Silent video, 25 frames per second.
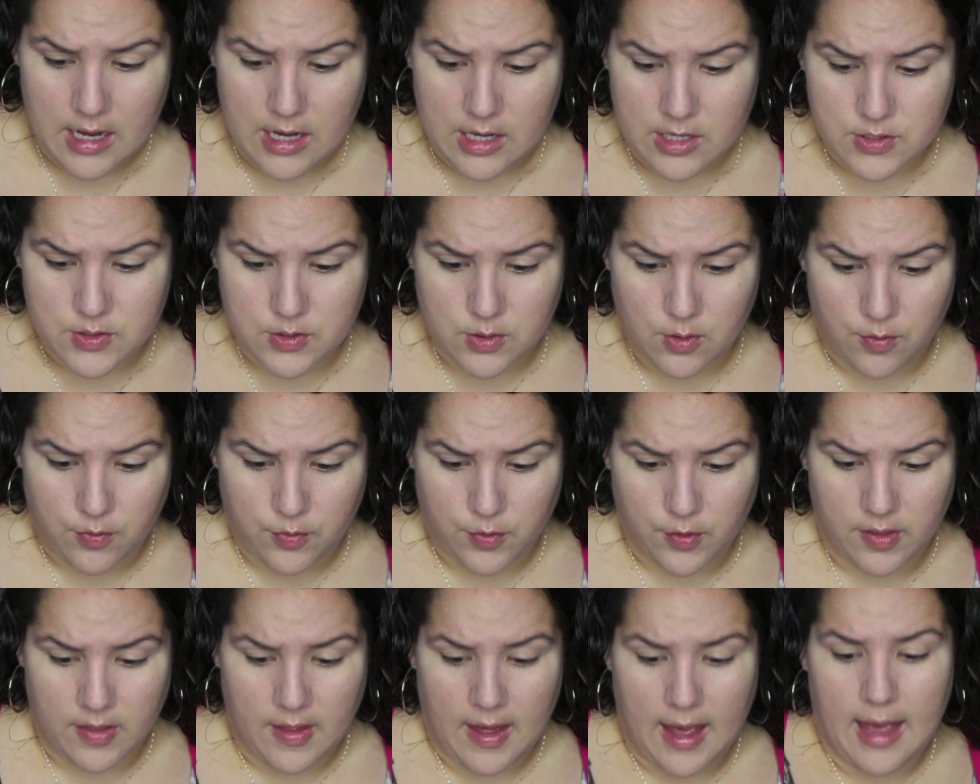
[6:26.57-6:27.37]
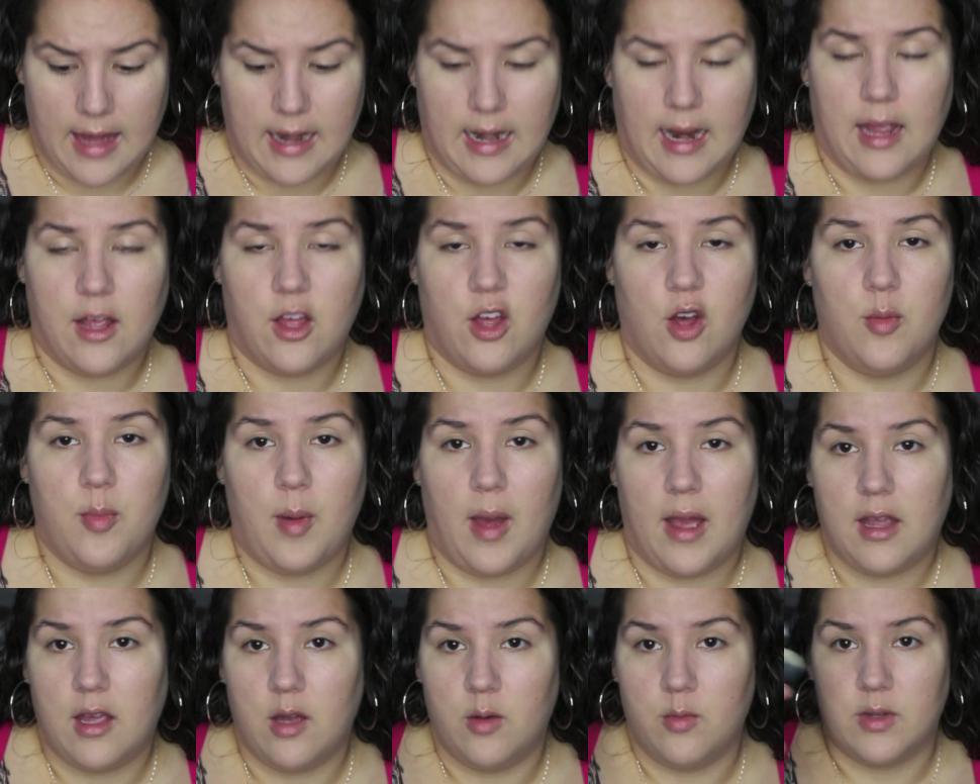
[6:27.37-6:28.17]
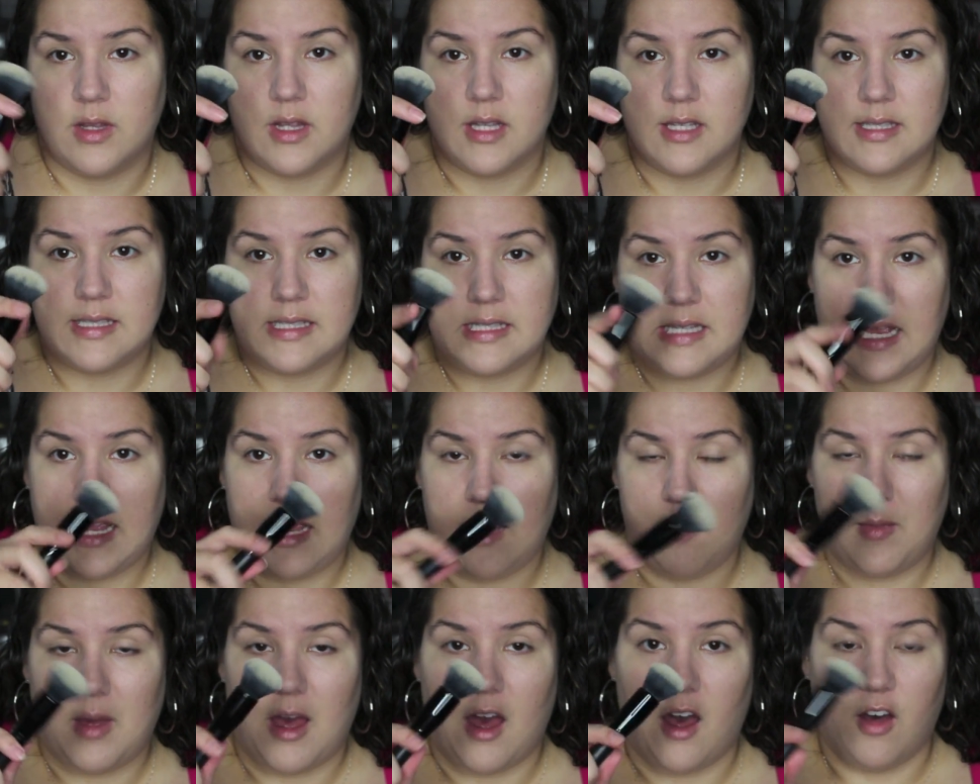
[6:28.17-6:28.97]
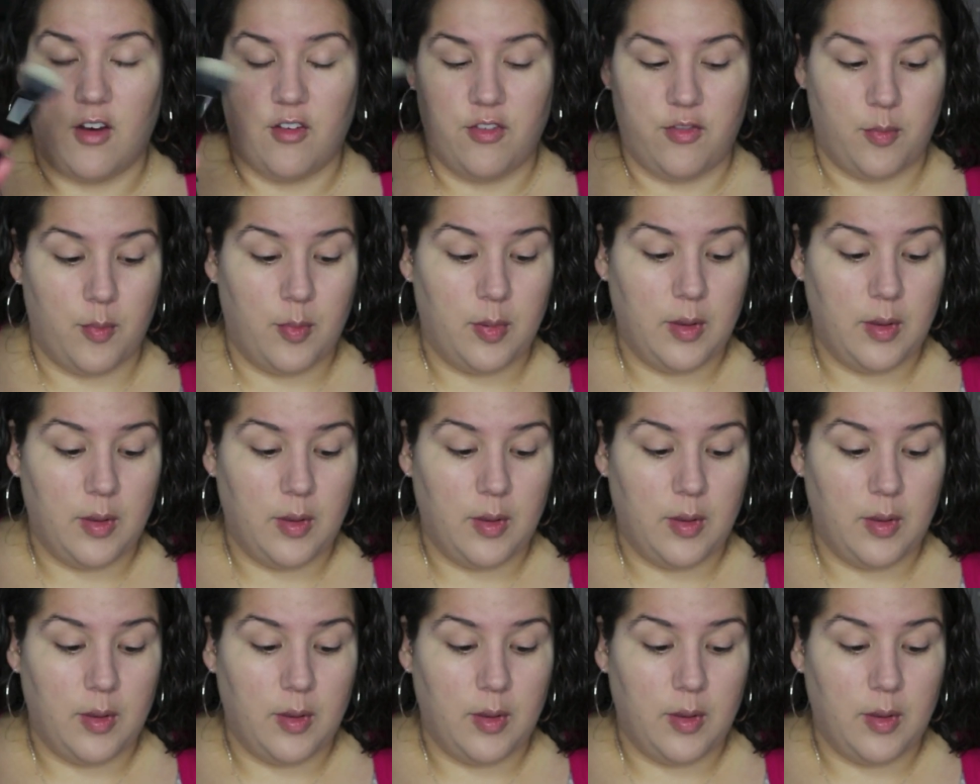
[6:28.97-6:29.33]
So for that, I go back in with the same e.l.f.